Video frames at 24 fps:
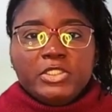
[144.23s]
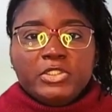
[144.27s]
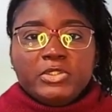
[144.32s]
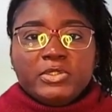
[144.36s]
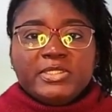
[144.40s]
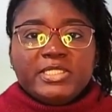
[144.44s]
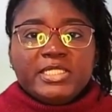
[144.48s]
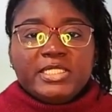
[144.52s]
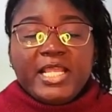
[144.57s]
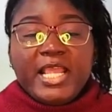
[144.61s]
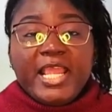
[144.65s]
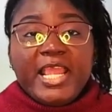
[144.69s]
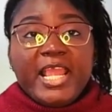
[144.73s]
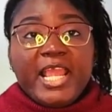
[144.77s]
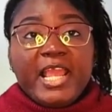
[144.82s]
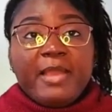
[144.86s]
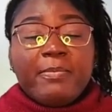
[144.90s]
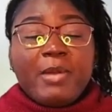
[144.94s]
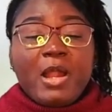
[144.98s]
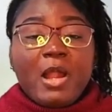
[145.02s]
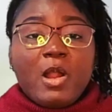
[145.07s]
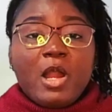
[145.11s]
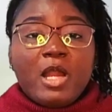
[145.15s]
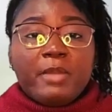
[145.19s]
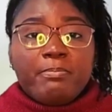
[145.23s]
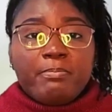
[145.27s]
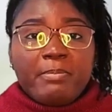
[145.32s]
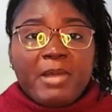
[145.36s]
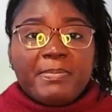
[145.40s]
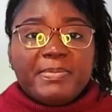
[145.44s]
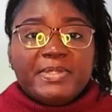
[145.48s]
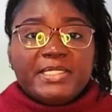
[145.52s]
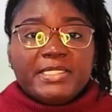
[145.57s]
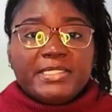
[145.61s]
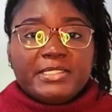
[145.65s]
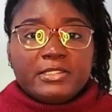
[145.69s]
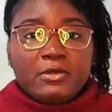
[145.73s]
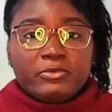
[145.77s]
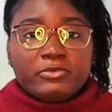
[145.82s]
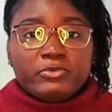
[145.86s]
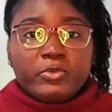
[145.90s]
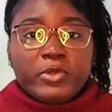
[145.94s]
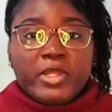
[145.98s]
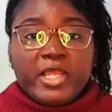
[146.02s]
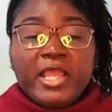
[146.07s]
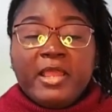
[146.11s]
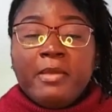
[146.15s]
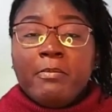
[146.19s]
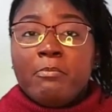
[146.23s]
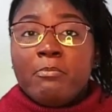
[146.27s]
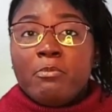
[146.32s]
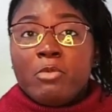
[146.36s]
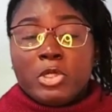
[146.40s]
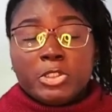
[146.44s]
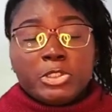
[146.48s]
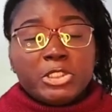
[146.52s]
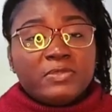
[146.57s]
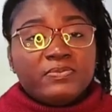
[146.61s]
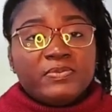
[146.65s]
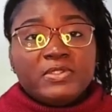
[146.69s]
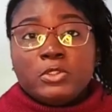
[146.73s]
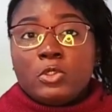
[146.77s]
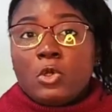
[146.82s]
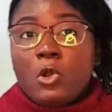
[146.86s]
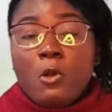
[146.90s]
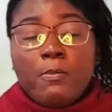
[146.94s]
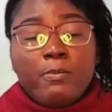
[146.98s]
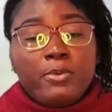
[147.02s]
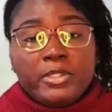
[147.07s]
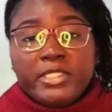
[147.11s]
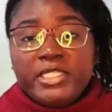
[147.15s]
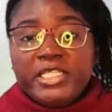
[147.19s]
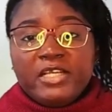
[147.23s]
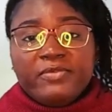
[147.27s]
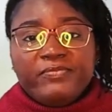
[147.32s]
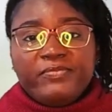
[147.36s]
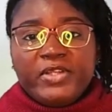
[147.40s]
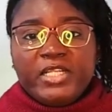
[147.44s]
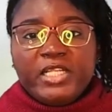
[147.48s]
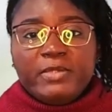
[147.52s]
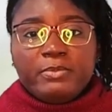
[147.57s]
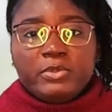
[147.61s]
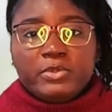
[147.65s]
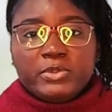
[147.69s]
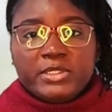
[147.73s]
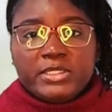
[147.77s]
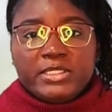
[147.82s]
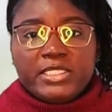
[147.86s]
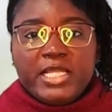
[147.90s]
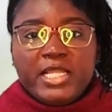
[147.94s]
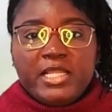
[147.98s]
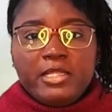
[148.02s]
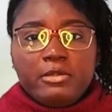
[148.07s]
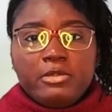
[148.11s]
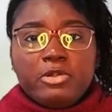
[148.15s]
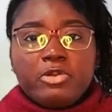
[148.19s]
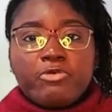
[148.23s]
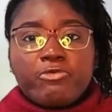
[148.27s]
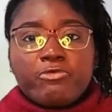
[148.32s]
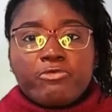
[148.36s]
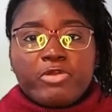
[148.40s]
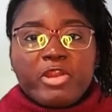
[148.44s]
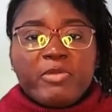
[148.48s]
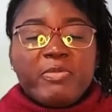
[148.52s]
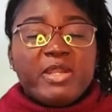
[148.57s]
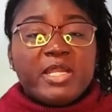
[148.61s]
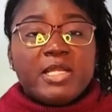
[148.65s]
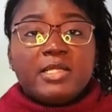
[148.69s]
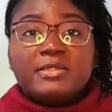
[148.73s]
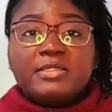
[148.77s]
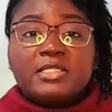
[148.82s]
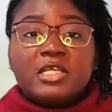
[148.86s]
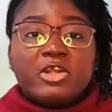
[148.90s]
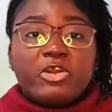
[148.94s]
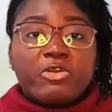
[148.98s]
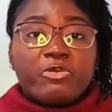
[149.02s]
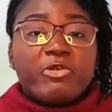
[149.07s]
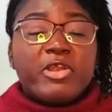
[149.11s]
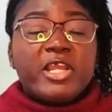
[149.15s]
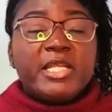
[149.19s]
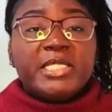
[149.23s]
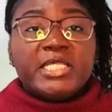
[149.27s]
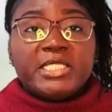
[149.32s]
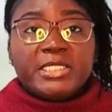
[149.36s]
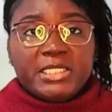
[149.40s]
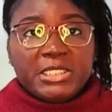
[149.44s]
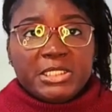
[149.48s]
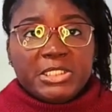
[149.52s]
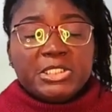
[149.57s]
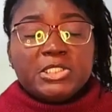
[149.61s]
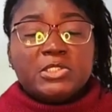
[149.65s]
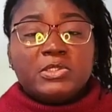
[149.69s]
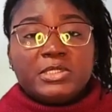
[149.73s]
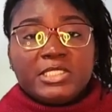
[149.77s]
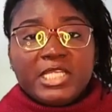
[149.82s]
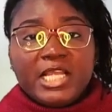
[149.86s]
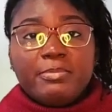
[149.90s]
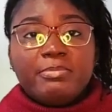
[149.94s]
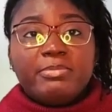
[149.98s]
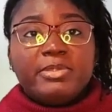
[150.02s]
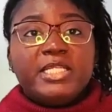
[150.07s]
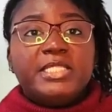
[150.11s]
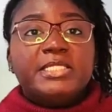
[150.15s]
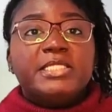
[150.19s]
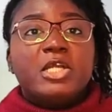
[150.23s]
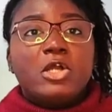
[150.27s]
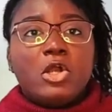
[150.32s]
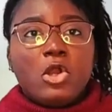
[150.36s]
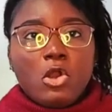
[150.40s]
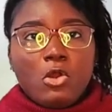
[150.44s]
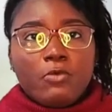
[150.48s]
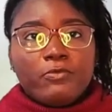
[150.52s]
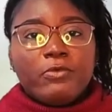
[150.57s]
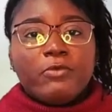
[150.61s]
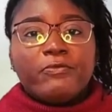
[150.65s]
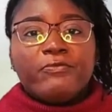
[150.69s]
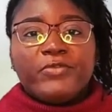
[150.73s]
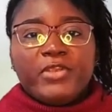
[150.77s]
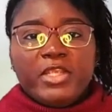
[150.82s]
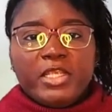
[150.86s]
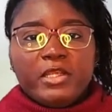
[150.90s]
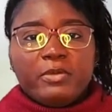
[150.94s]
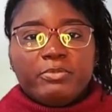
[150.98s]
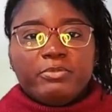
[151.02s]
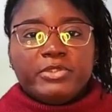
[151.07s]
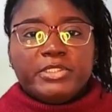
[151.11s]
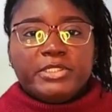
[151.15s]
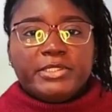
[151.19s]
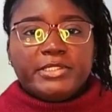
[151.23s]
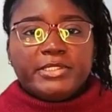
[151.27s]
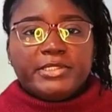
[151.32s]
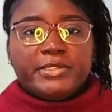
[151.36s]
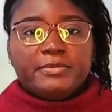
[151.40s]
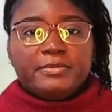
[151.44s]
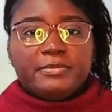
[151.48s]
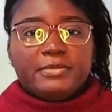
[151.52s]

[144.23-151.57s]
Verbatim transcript: Using A I-powered mapping software, much of it openly available today, criminals can create a digital template of your fingerprint.